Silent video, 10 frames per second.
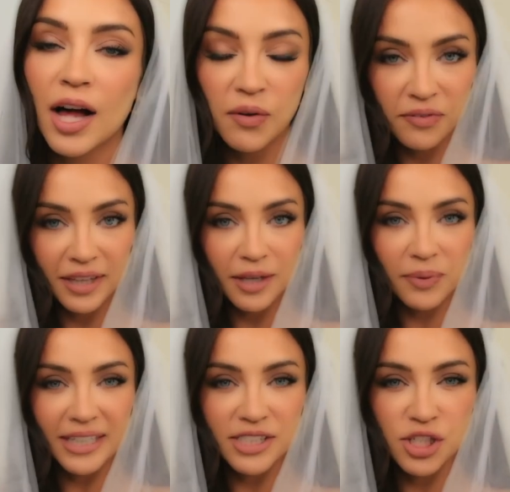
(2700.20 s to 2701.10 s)
hopefully
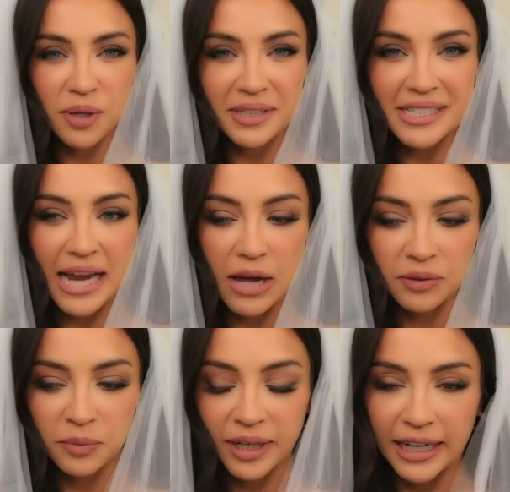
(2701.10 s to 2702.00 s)
we can tone it
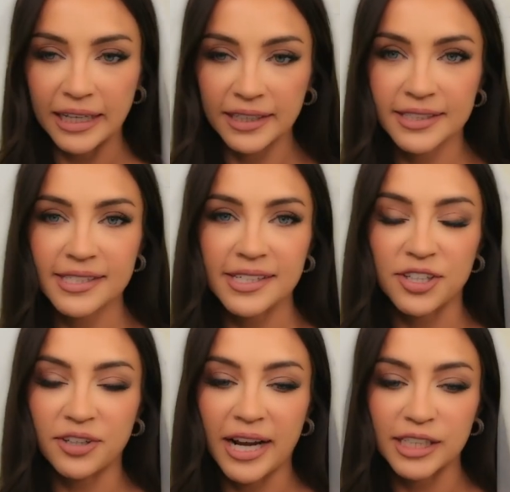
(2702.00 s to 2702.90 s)
down when I see
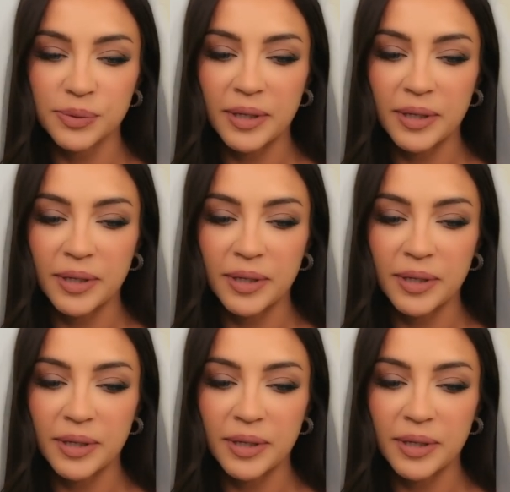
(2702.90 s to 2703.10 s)
her next